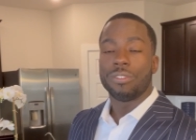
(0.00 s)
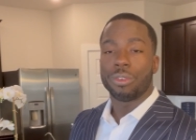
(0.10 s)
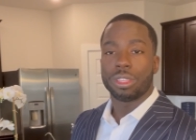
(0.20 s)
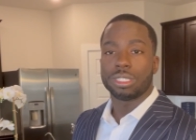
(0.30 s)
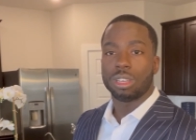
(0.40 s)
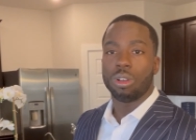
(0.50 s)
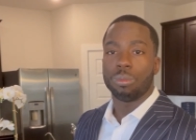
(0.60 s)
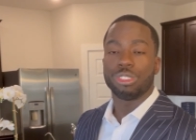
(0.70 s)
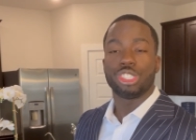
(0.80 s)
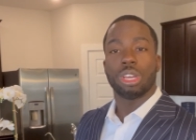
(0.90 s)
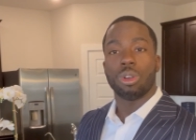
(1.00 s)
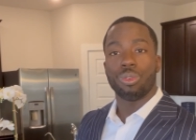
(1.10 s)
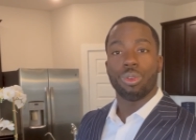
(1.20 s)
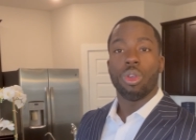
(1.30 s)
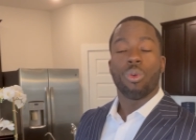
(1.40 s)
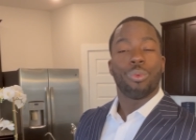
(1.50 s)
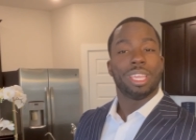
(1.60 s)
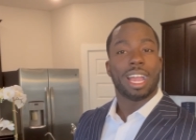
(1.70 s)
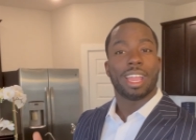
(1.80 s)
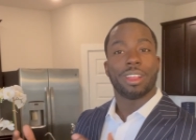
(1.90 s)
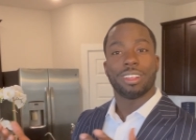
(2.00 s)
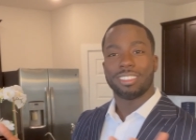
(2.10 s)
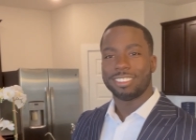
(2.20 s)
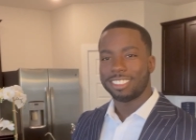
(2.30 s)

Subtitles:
for this home. So we hire